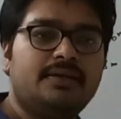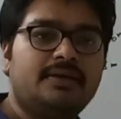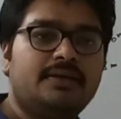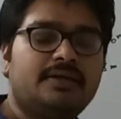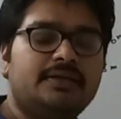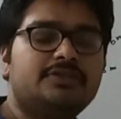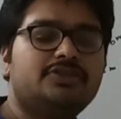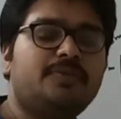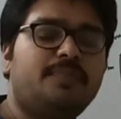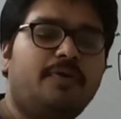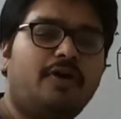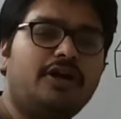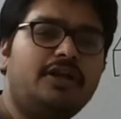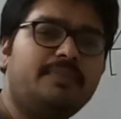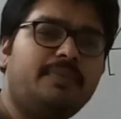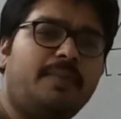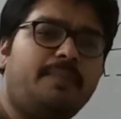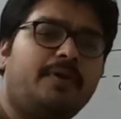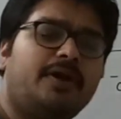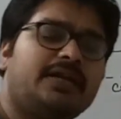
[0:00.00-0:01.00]
So volume
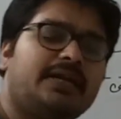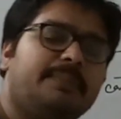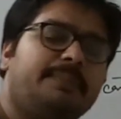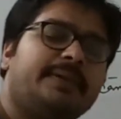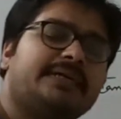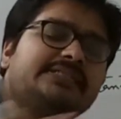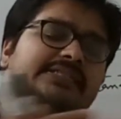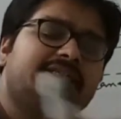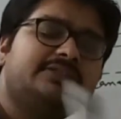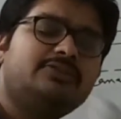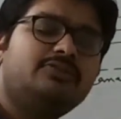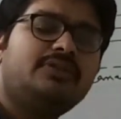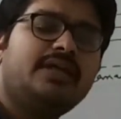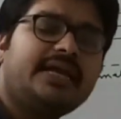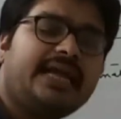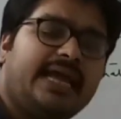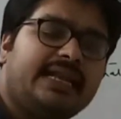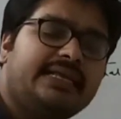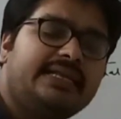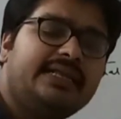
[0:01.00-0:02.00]
of water passing through the
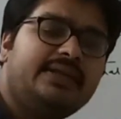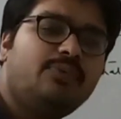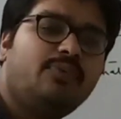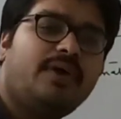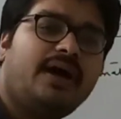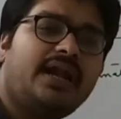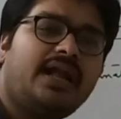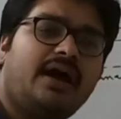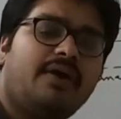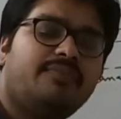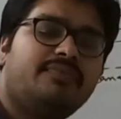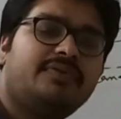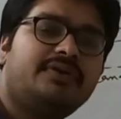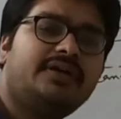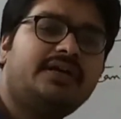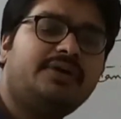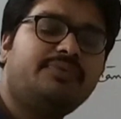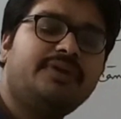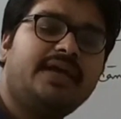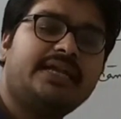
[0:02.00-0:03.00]
canal in 1 hour
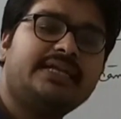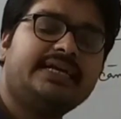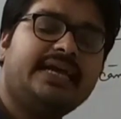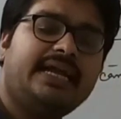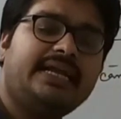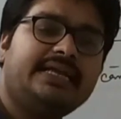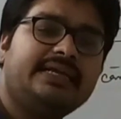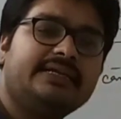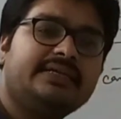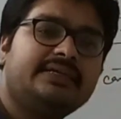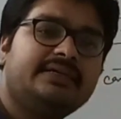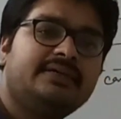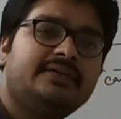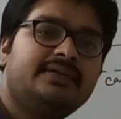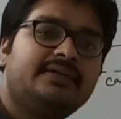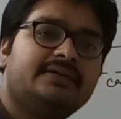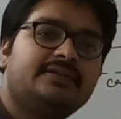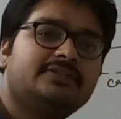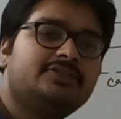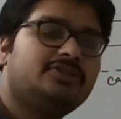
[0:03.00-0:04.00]
we are getting.
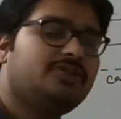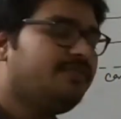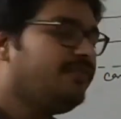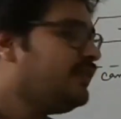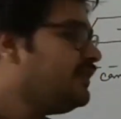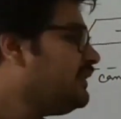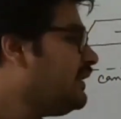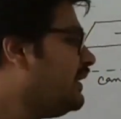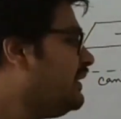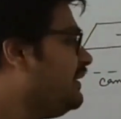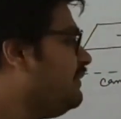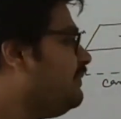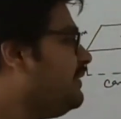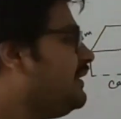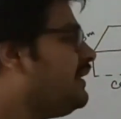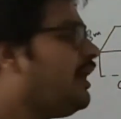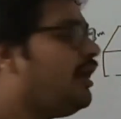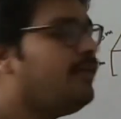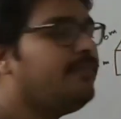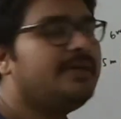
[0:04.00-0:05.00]
So for 30 minutes
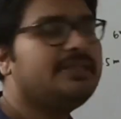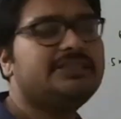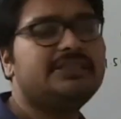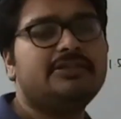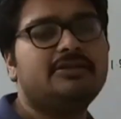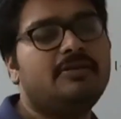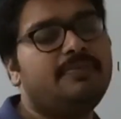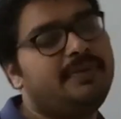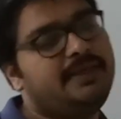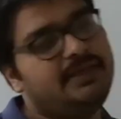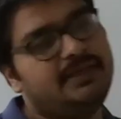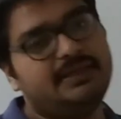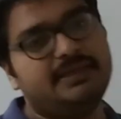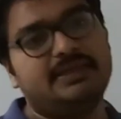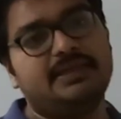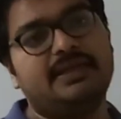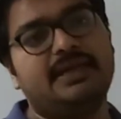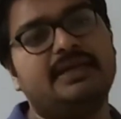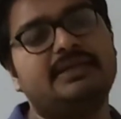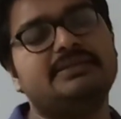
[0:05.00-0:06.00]
how much it will be?
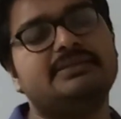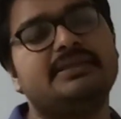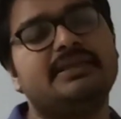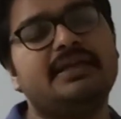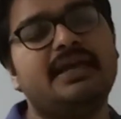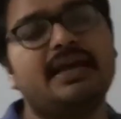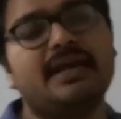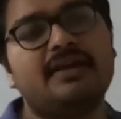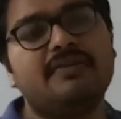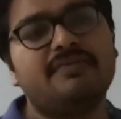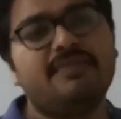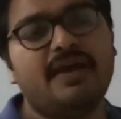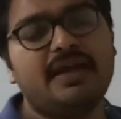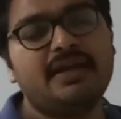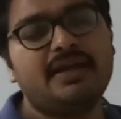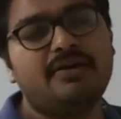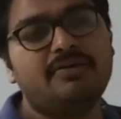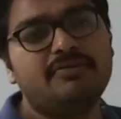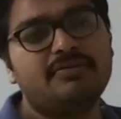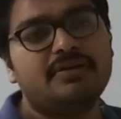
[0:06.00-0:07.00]
Easily I can find
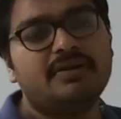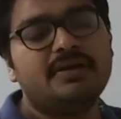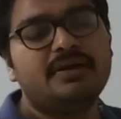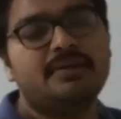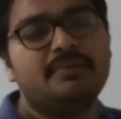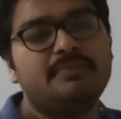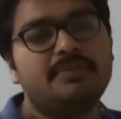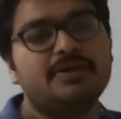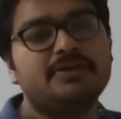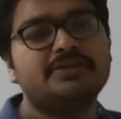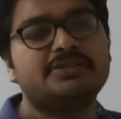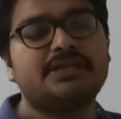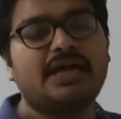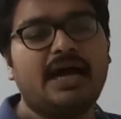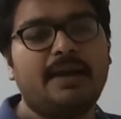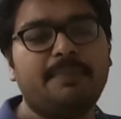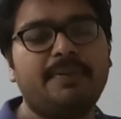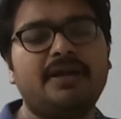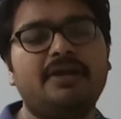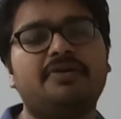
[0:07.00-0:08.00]
out because
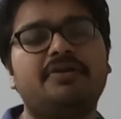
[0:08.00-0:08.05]
half an hour